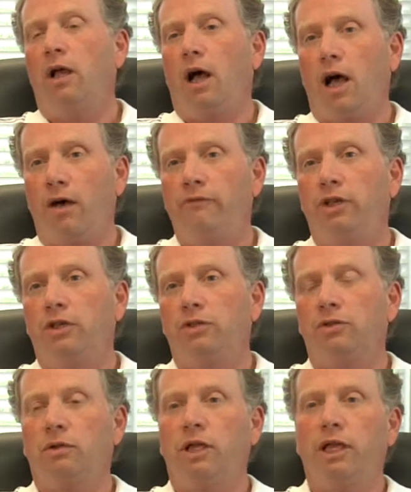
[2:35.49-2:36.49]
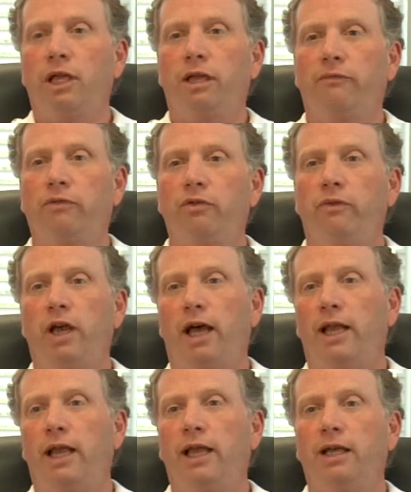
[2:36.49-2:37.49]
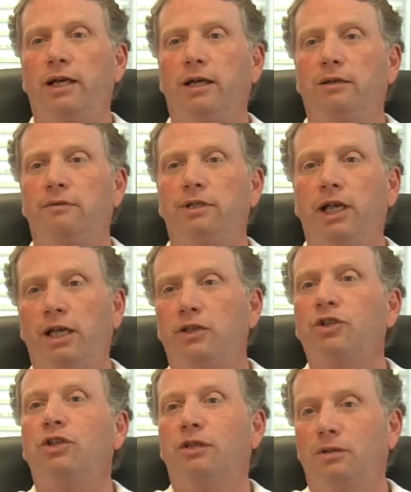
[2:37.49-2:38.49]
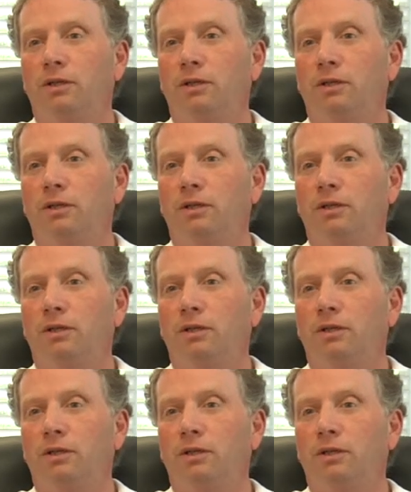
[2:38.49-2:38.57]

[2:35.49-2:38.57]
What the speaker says: obviously if you've got a disc